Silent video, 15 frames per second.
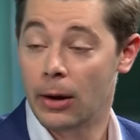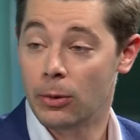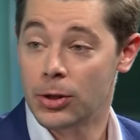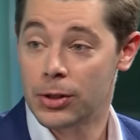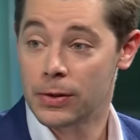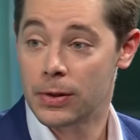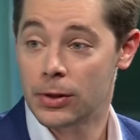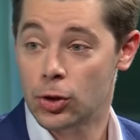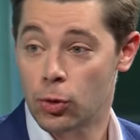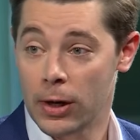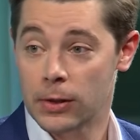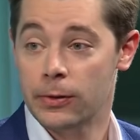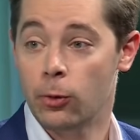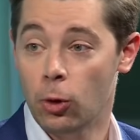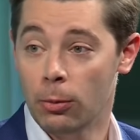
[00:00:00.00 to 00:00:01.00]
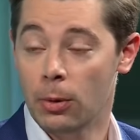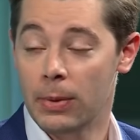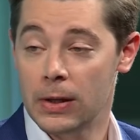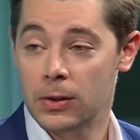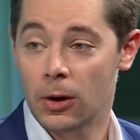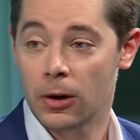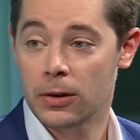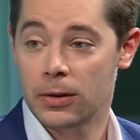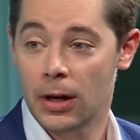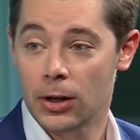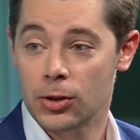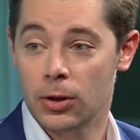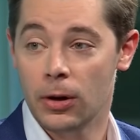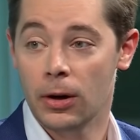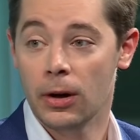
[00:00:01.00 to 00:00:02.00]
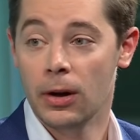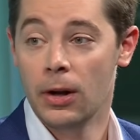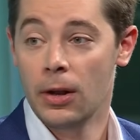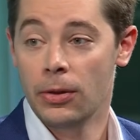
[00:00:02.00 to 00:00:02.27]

which is this transformer-based architecture